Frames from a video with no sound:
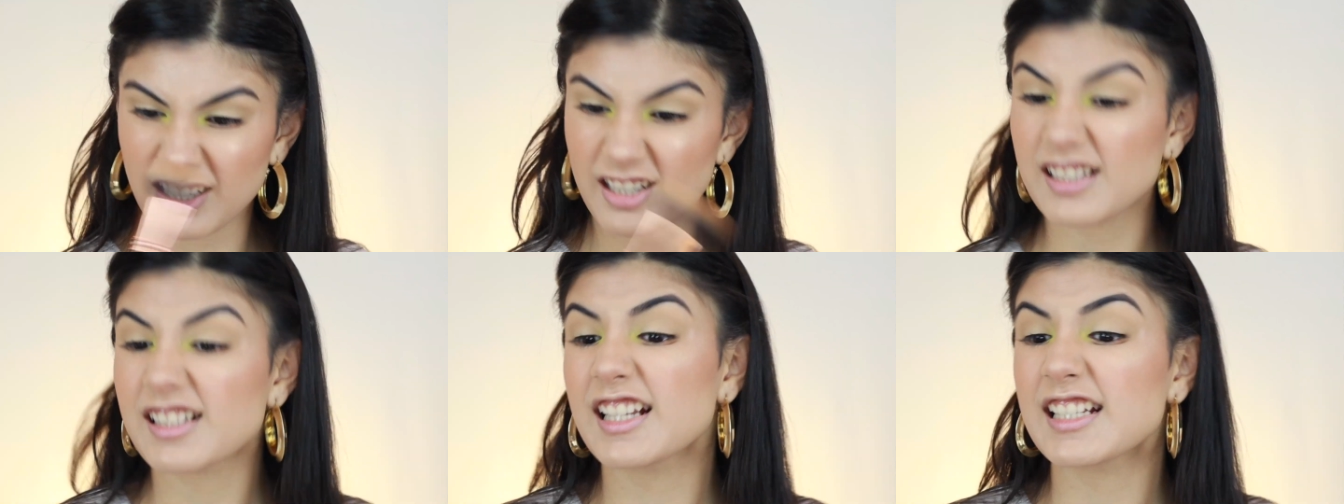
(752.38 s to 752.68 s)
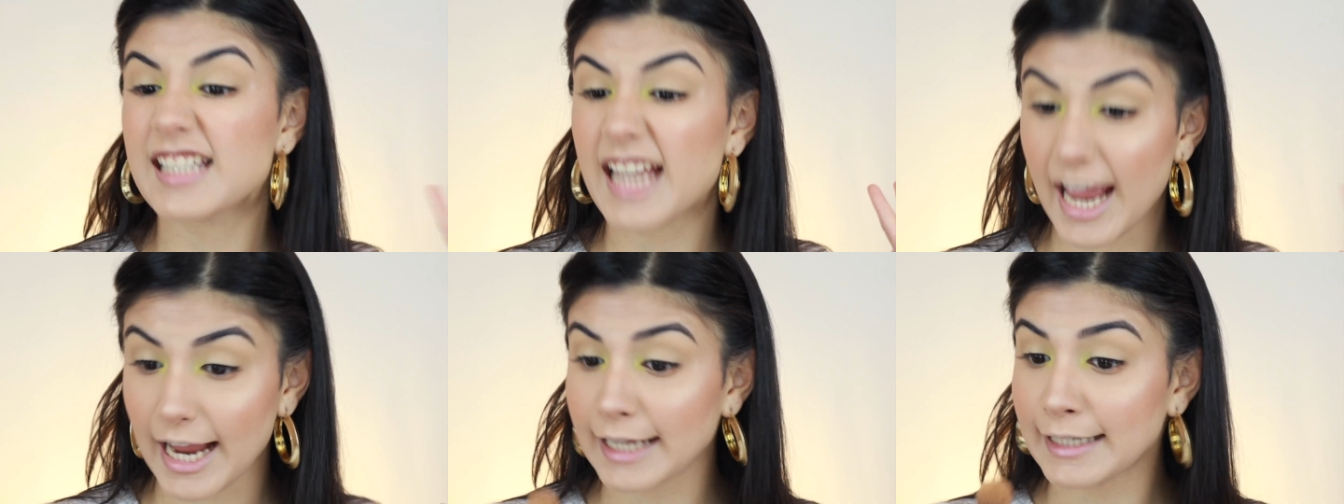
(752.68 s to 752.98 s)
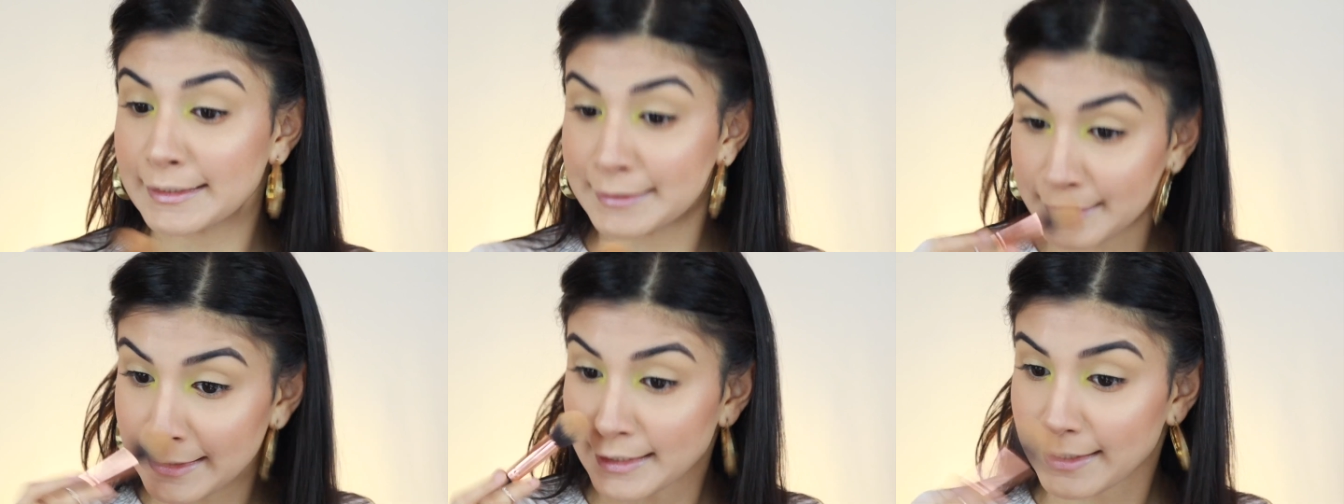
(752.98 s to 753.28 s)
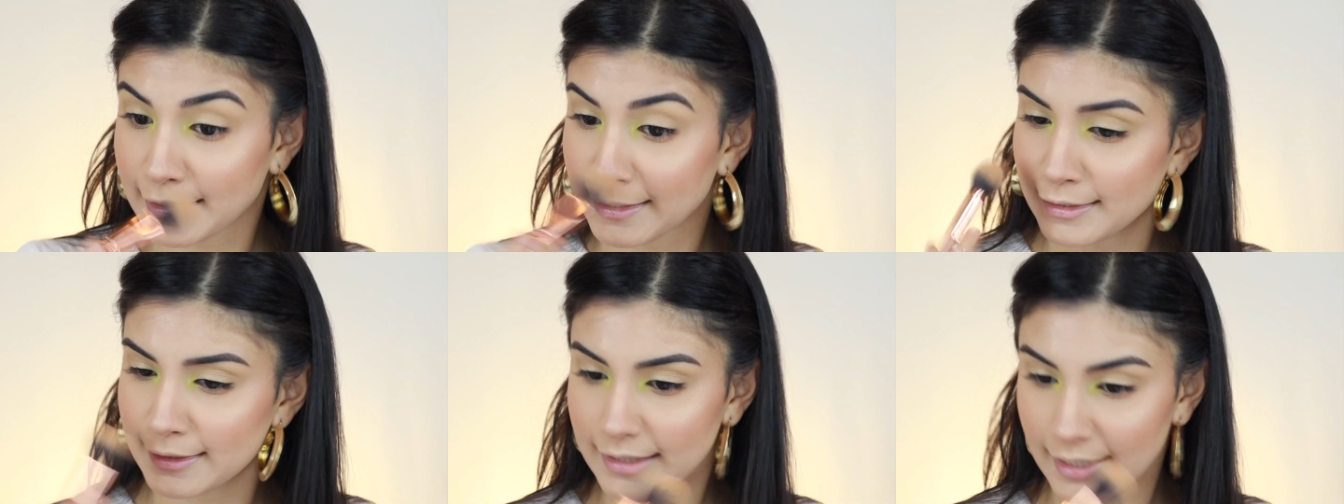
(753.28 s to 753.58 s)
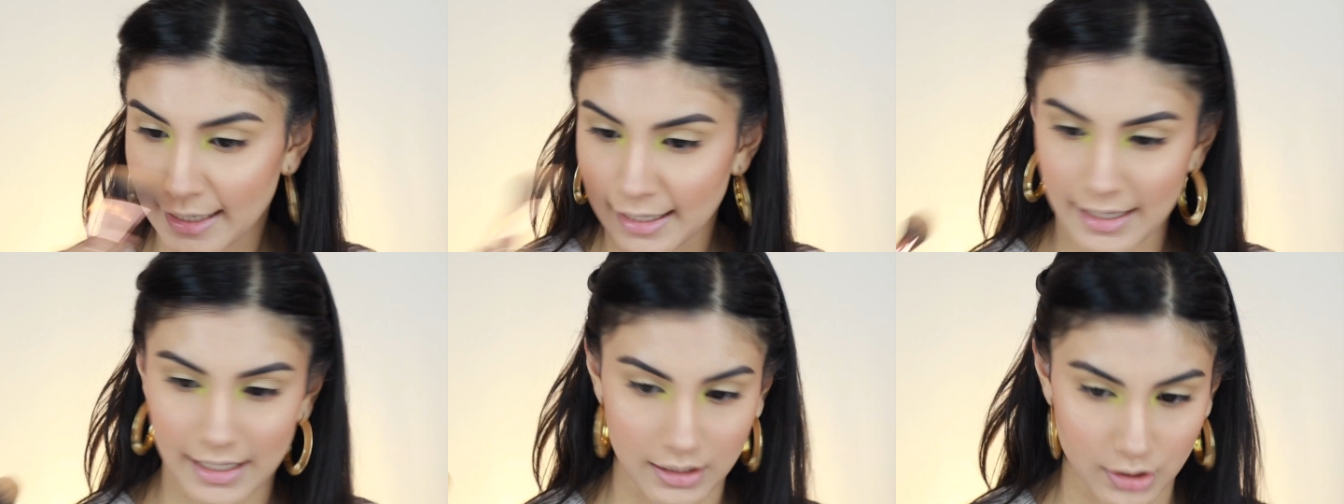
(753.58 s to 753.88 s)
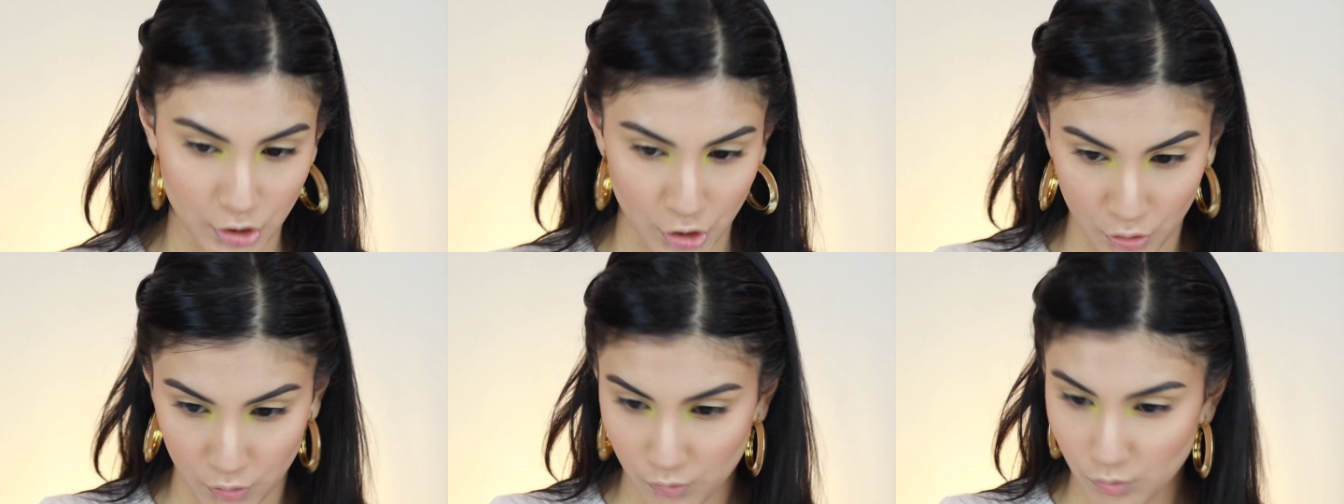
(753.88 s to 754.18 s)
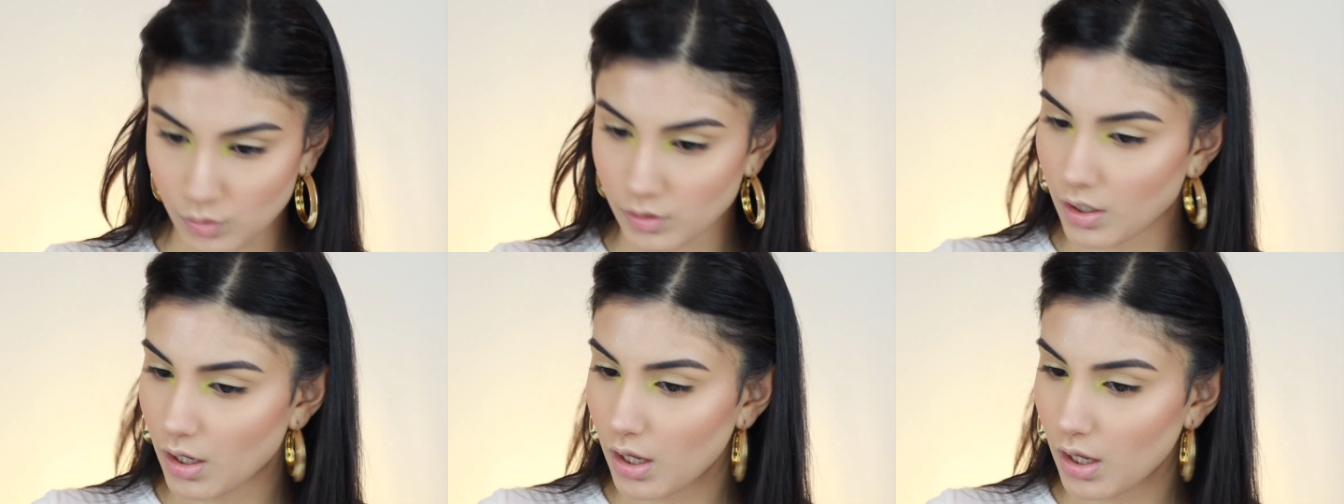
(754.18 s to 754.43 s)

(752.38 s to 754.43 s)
There's a technique that I like to use.